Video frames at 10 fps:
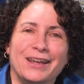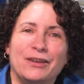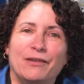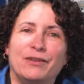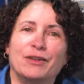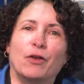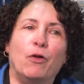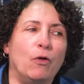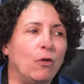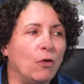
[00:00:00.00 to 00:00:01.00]
you have to take the
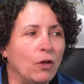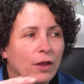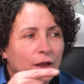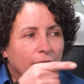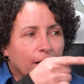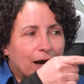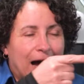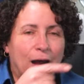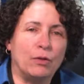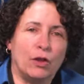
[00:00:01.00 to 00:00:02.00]
whole
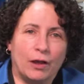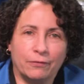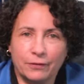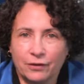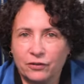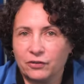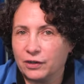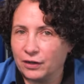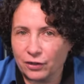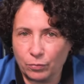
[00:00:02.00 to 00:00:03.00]
cowl off just to
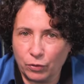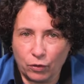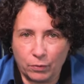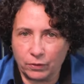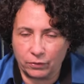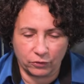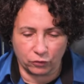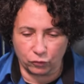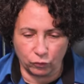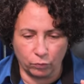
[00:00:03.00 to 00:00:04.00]
get to the blow motor. It's a
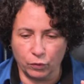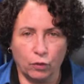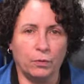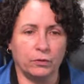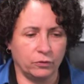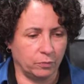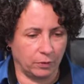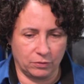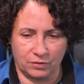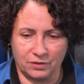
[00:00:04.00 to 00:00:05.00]
dual blow motor, it's
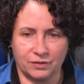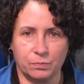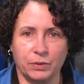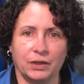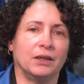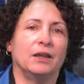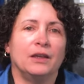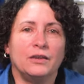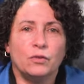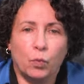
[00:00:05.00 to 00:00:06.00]
about this big.
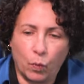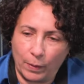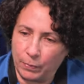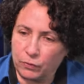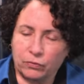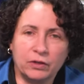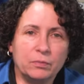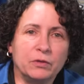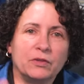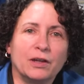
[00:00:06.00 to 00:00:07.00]
Wiper
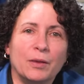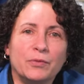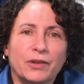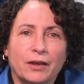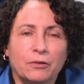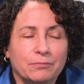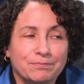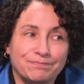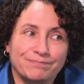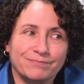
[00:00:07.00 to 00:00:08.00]
transmission comes out,
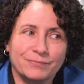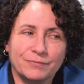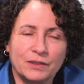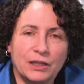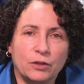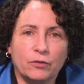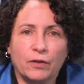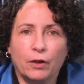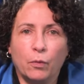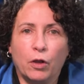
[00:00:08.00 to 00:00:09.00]
heater
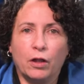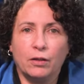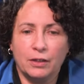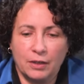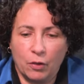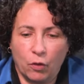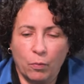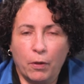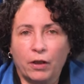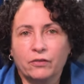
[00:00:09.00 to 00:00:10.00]
firewall, whole
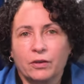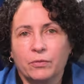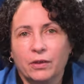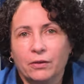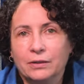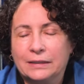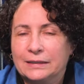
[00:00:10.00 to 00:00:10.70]
box comes out.